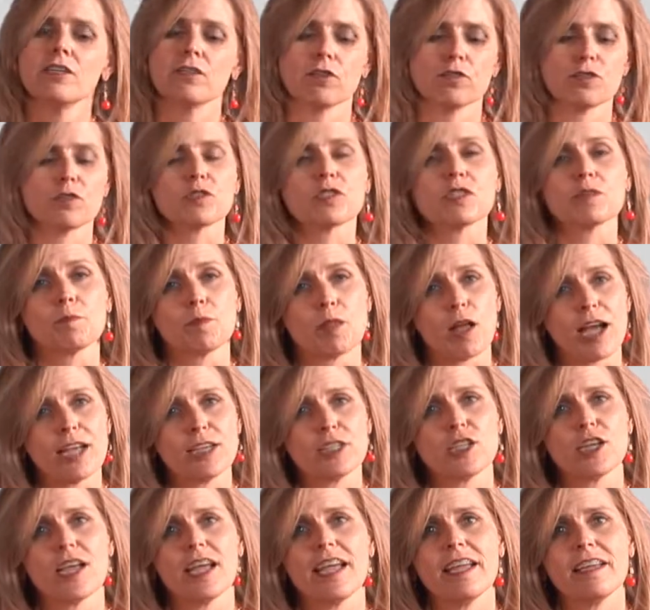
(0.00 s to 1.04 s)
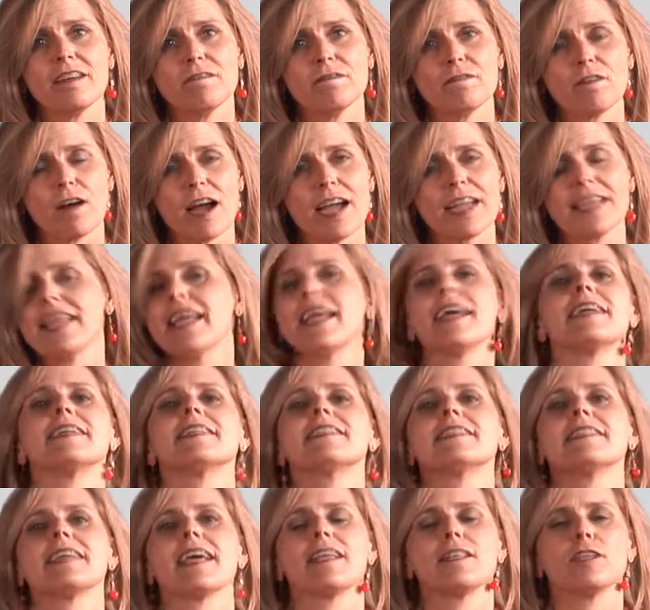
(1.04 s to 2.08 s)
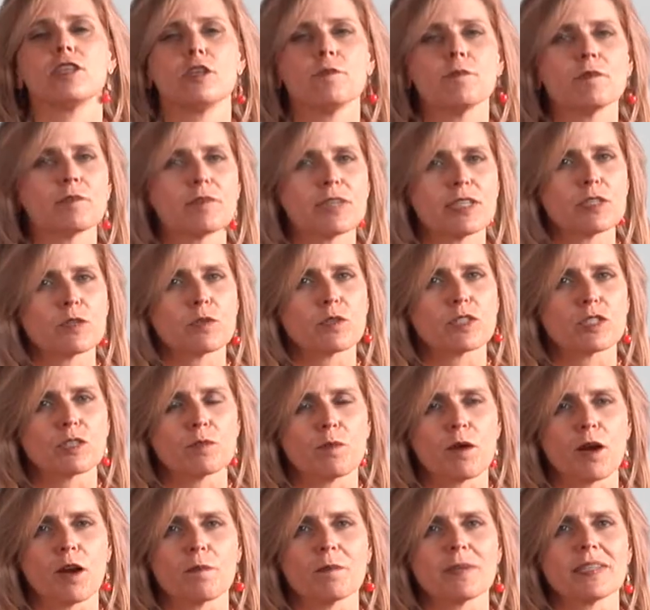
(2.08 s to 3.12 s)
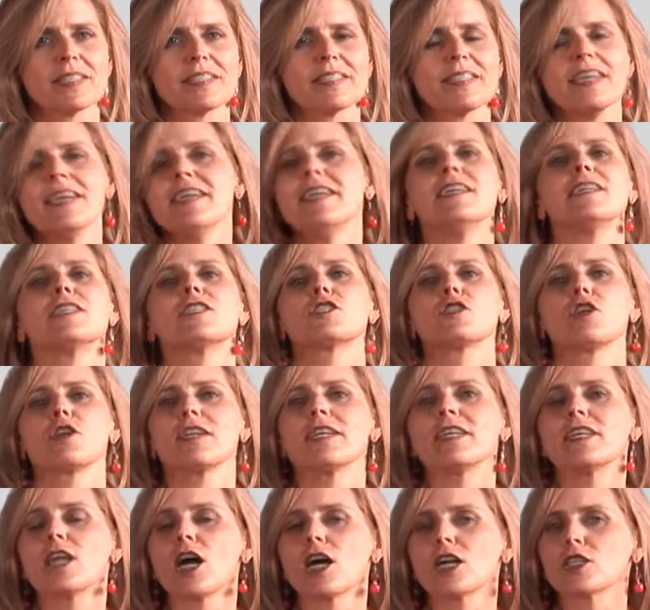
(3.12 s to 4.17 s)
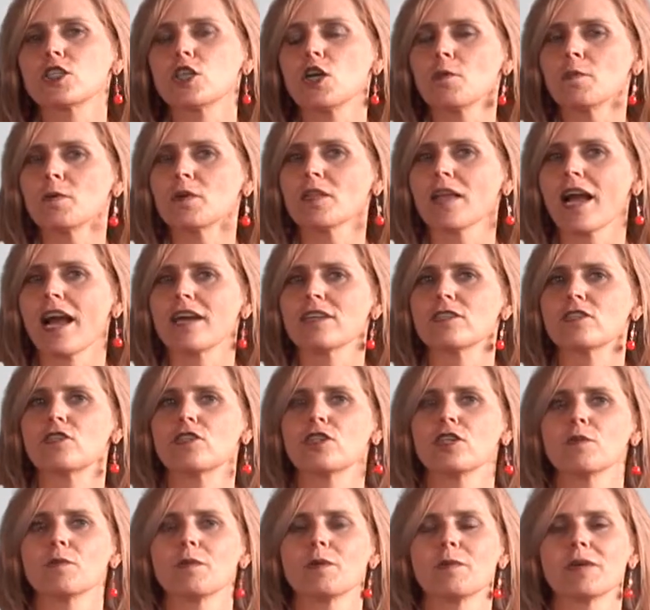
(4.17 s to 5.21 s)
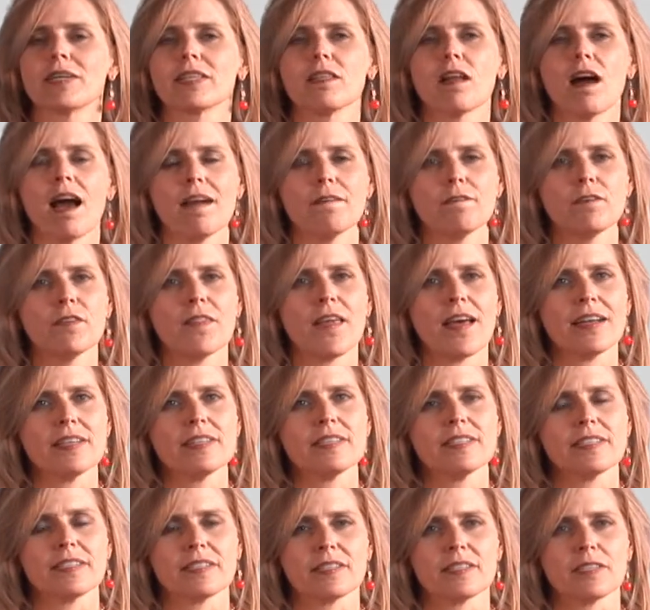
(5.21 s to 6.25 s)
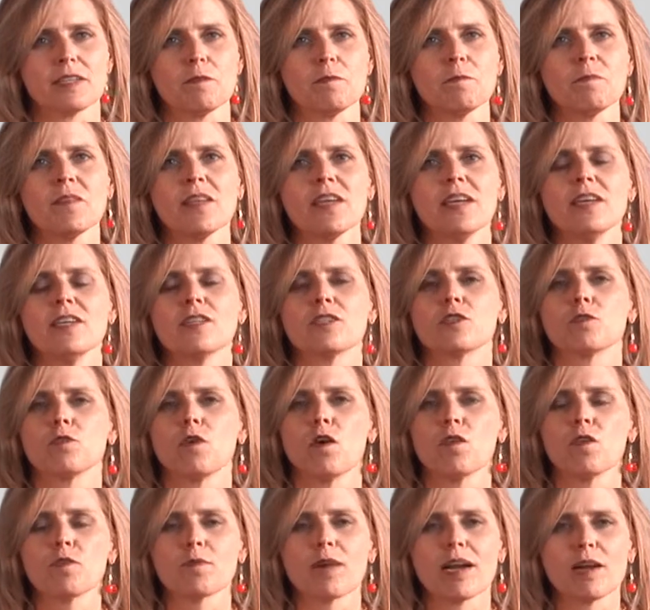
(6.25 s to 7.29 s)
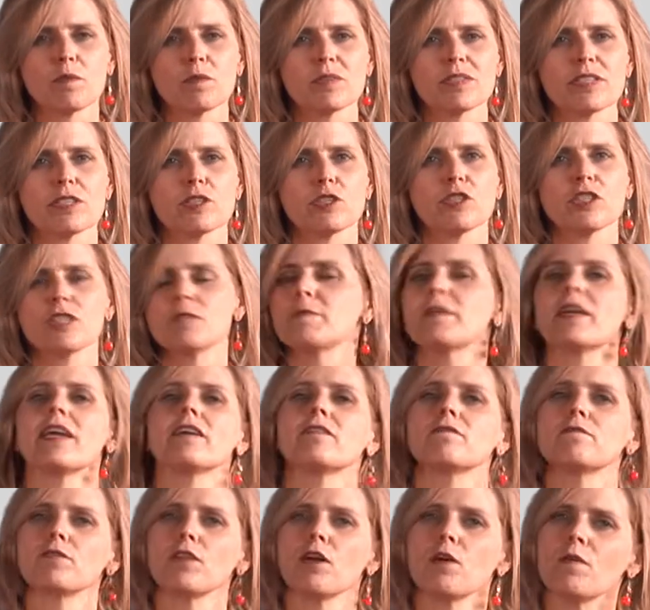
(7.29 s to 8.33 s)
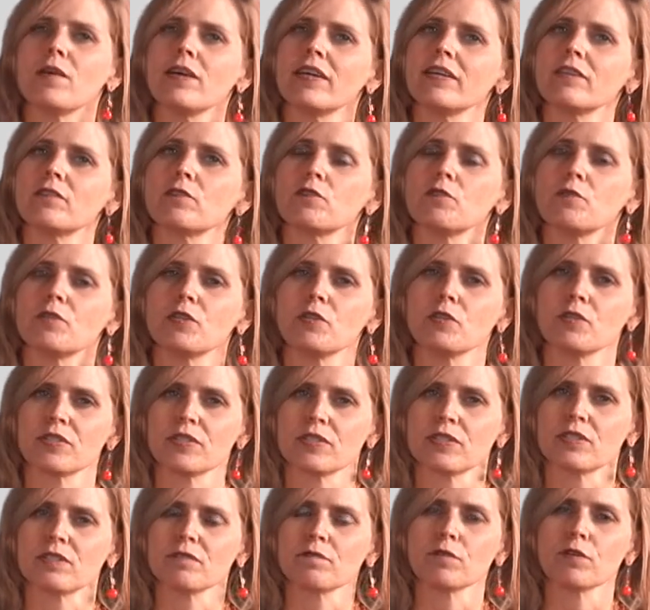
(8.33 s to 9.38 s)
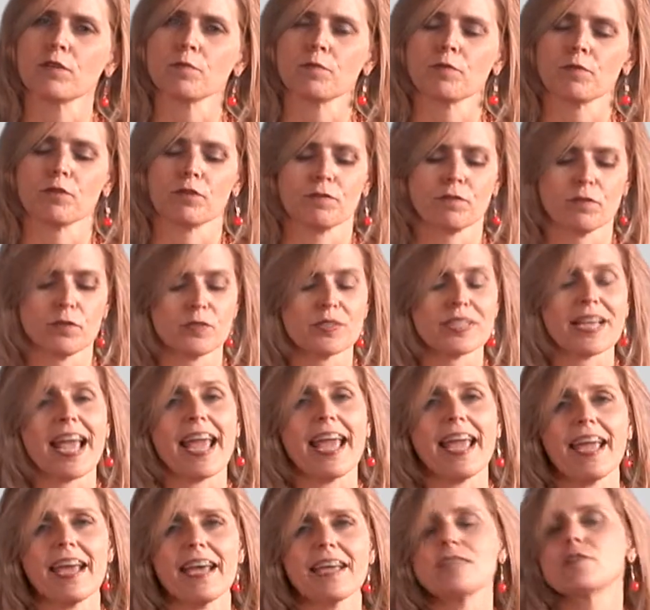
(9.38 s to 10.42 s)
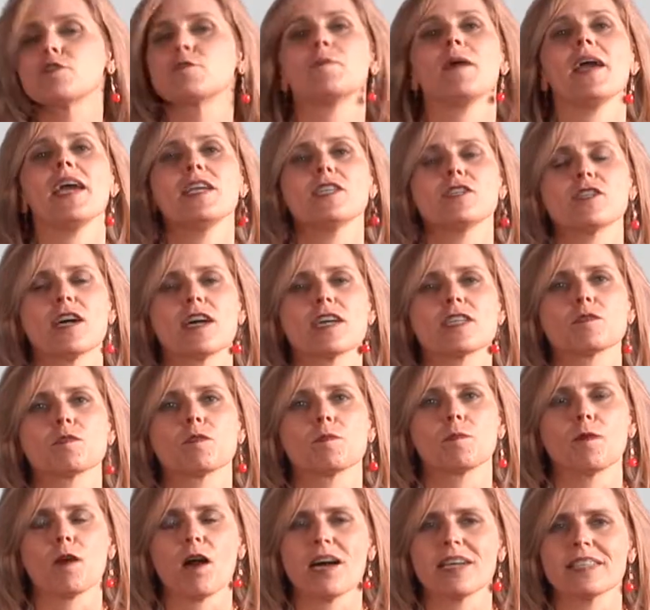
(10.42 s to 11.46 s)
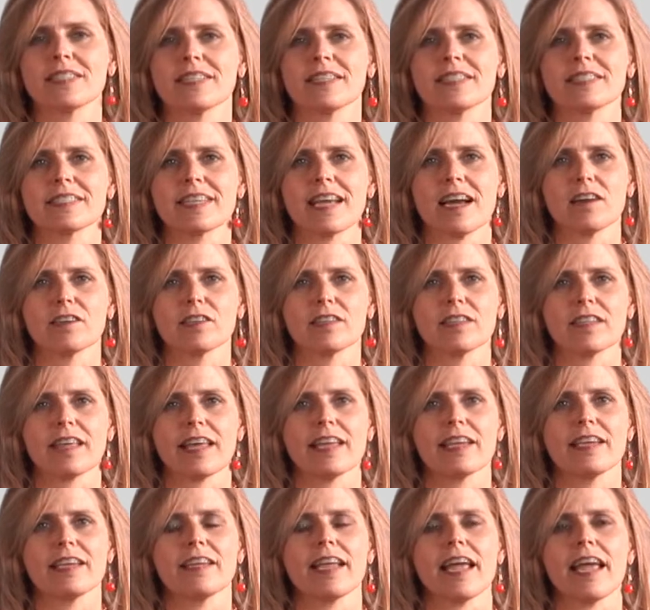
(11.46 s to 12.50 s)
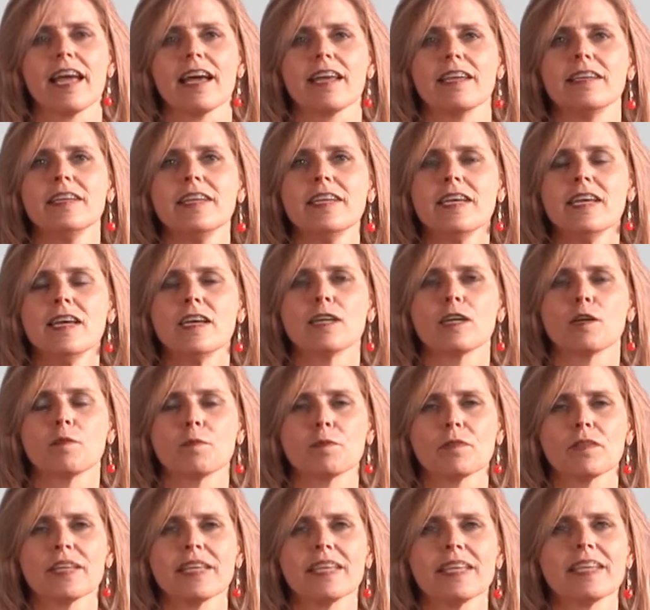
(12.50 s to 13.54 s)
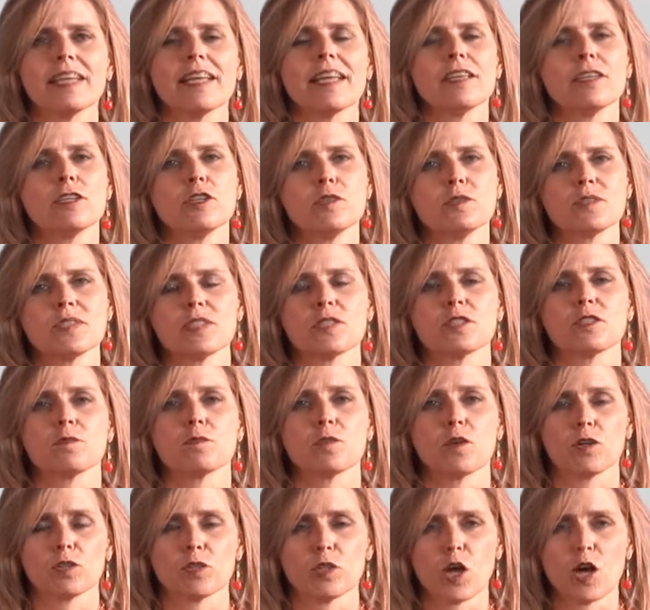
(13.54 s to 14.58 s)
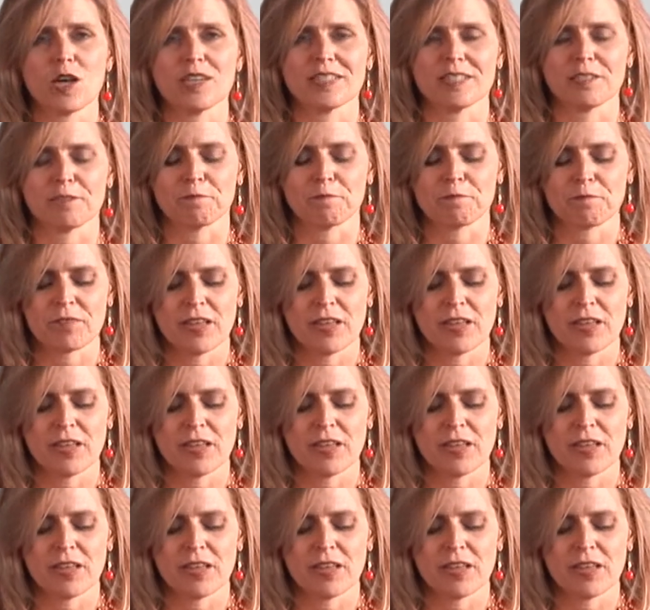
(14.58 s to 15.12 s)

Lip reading: Those are supply chain, finance, and the human resource departments. Starting in October last year, we went live on that system, so all the requisitions began flowing through a new system for approvals, and your paychecks were processed, calculated, and completed in a new system called Lawson.